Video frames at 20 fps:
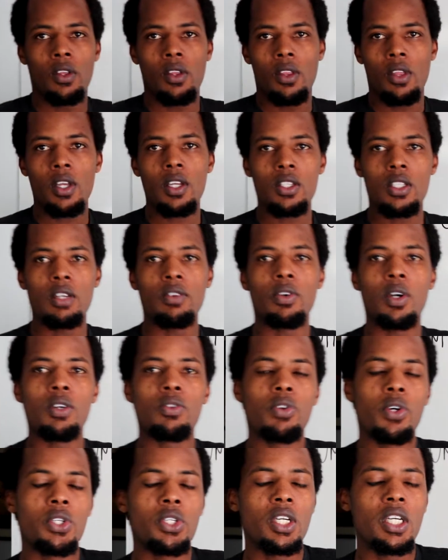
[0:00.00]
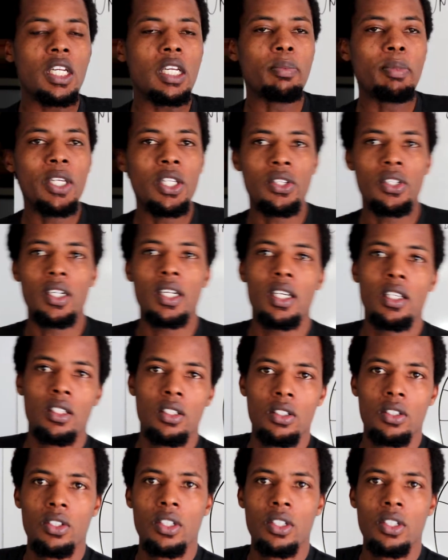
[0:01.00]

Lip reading: Thanks everyone for joining me tonight.